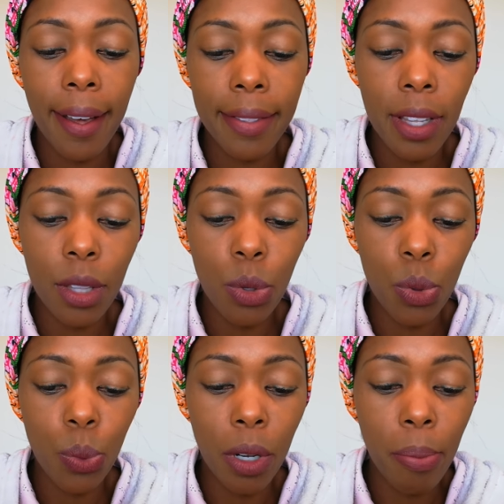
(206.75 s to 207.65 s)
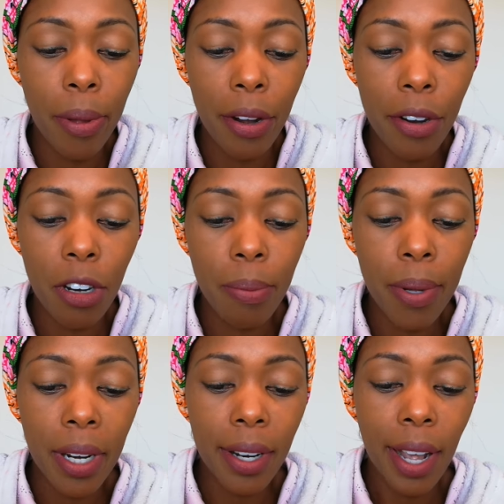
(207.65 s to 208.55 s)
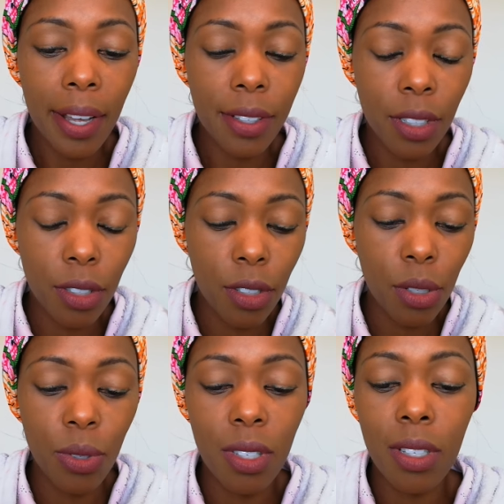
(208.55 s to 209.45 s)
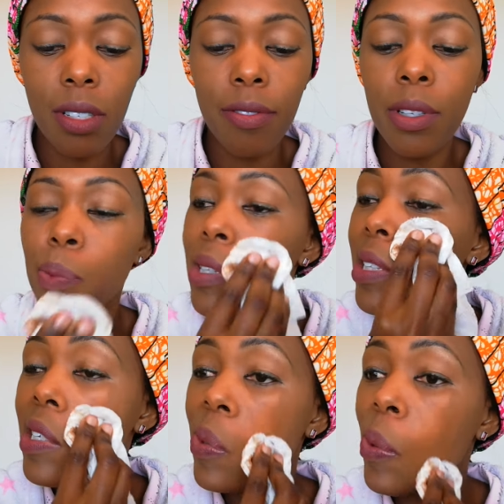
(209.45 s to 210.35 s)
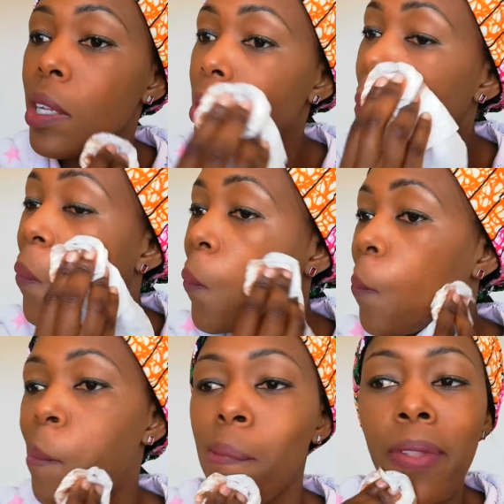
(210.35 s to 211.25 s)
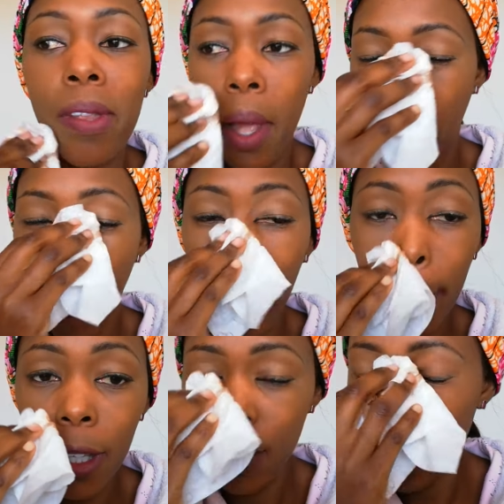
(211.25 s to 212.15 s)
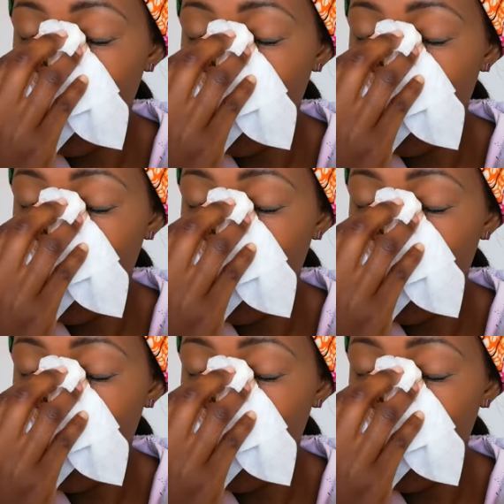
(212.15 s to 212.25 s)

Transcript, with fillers: I think those work better but I just use it even with these ones so